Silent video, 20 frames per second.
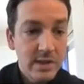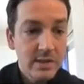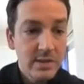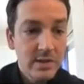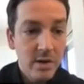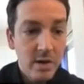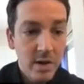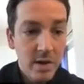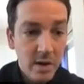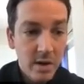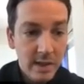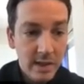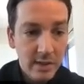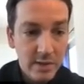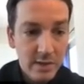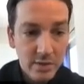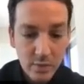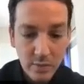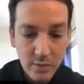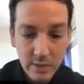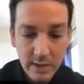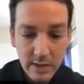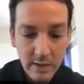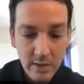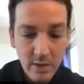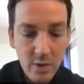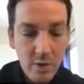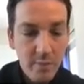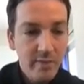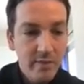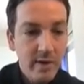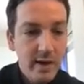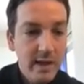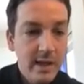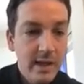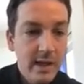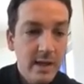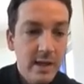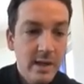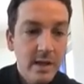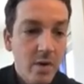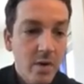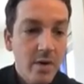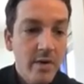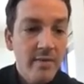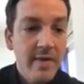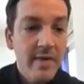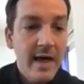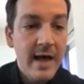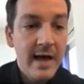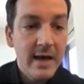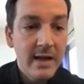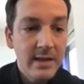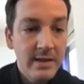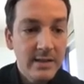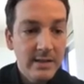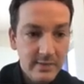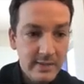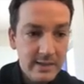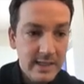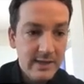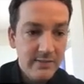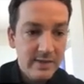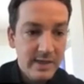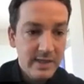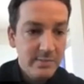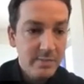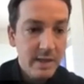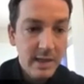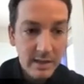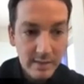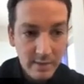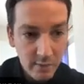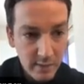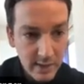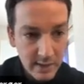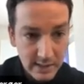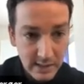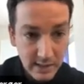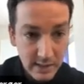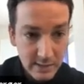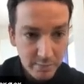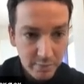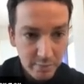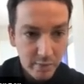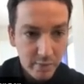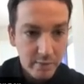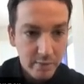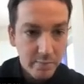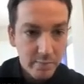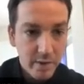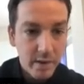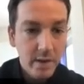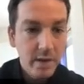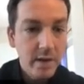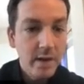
is the logging screen. Hopefully all of that is self-explanatory at this point, but